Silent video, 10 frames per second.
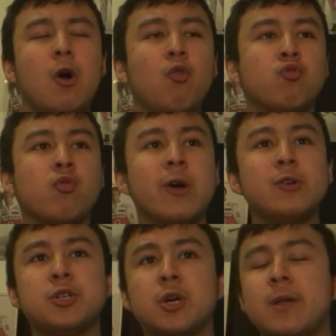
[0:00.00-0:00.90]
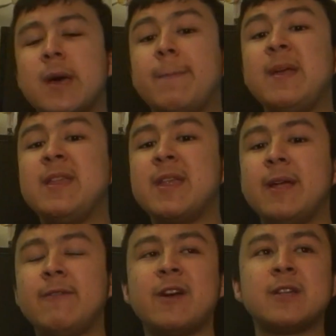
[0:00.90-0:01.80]
or Grosjean
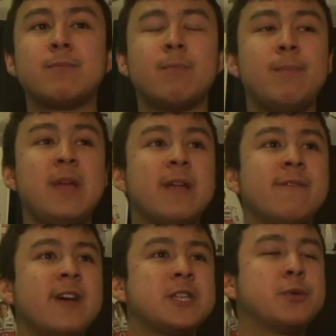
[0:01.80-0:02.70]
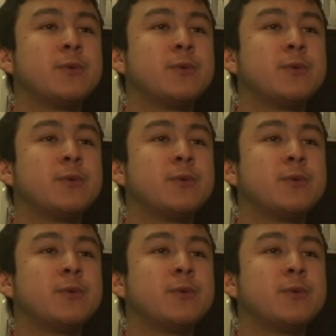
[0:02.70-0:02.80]
beating Vettel,